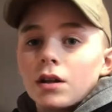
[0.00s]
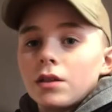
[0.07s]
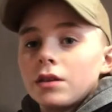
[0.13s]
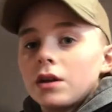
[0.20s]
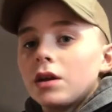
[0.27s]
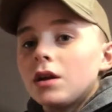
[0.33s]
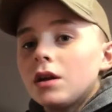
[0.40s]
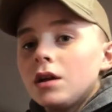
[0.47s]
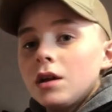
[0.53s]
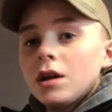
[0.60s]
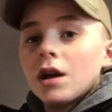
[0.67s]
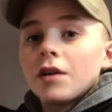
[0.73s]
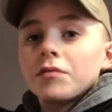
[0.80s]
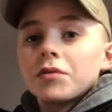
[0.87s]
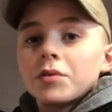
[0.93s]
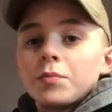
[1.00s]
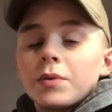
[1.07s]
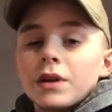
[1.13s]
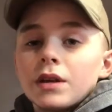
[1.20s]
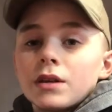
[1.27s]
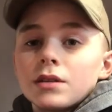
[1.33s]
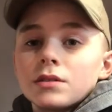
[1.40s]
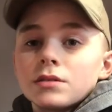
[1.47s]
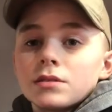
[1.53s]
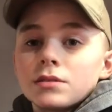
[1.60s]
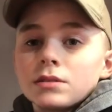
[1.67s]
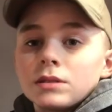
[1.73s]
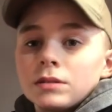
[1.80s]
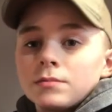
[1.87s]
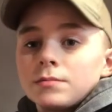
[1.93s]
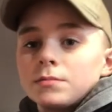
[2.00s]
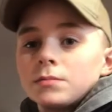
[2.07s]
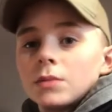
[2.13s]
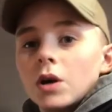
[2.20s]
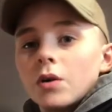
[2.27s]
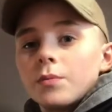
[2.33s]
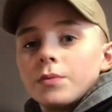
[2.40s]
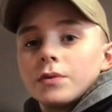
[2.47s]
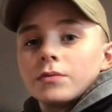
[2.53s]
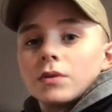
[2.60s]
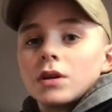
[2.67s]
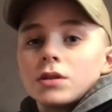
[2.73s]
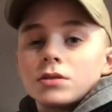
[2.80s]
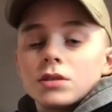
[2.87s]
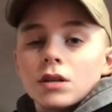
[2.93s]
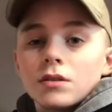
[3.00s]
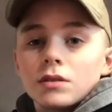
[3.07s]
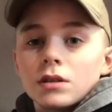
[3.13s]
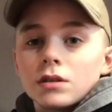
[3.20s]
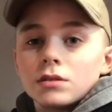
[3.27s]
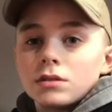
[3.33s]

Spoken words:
They have their pigs in open range areas.